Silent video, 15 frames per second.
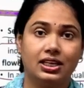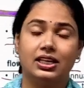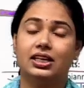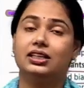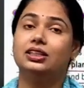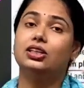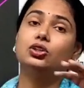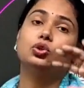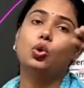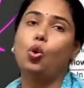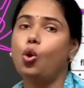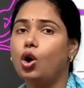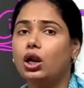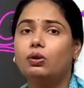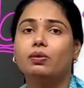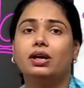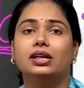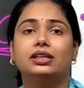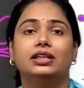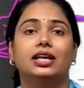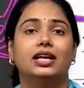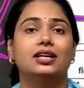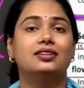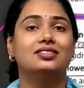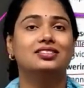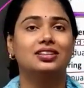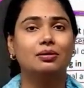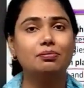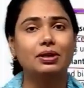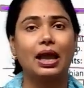in this whole world. There are
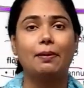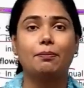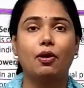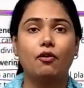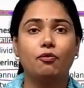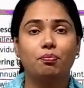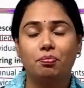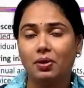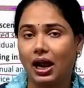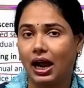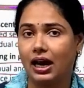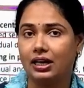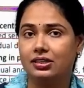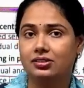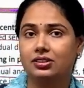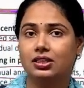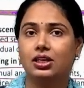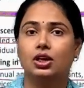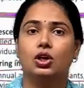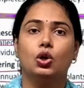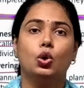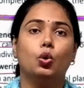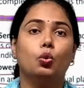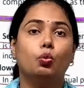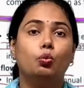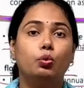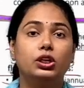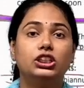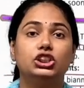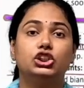some type of plants
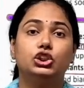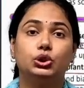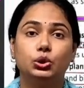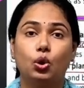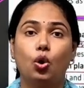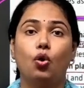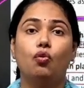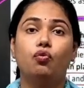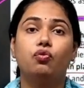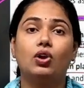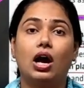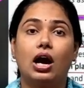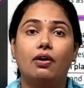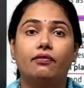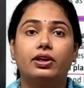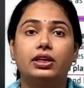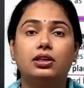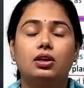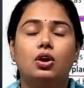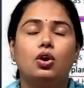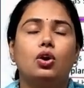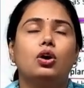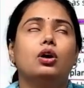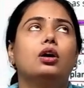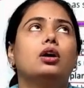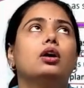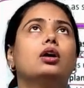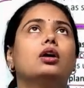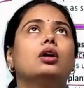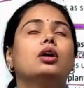which show flowering
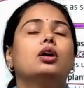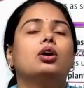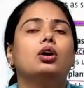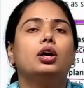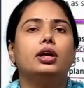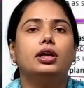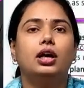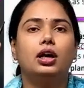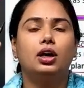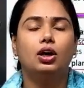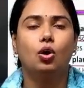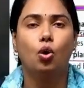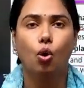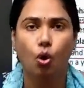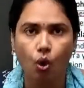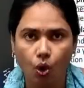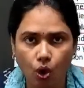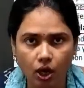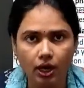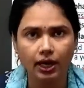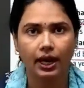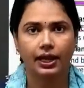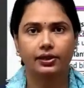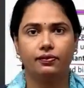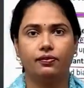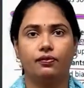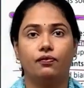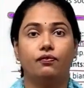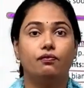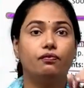in a whole life,
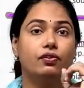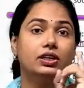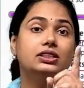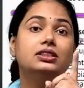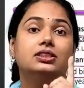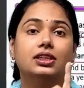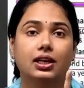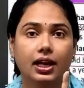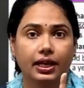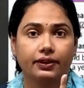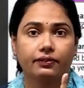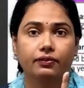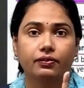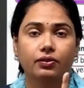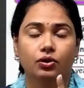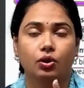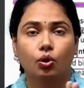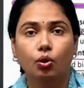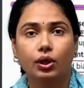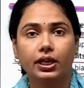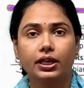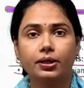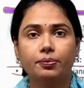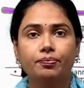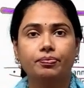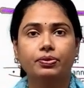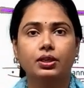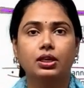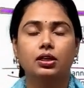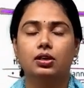once a life. Okay,
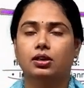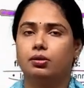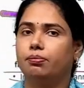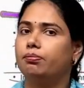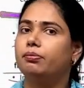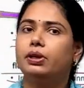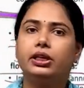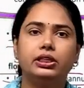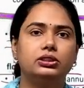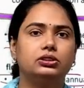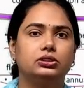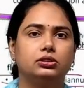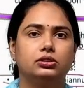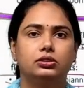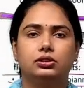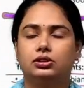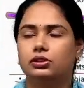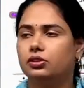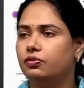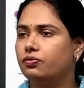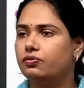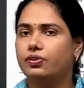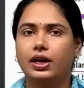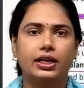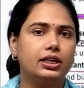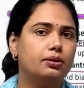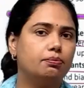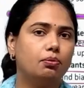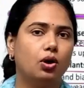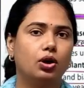means this is a very
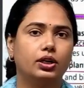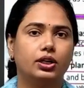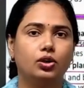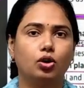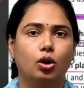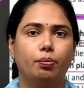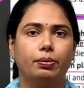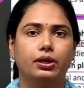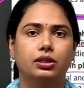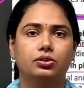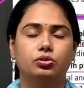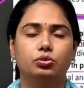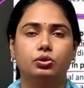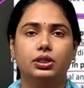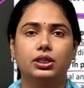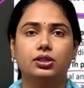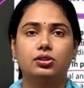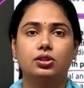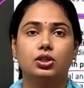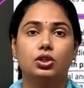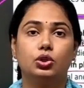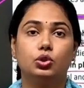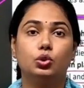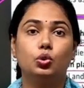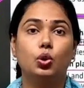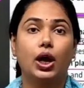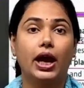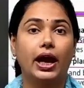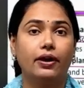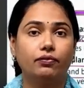important topic, students. You
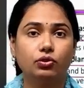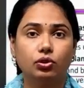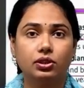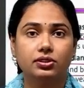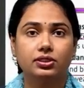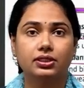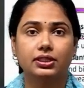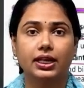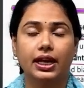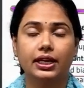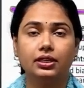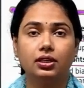have to listen that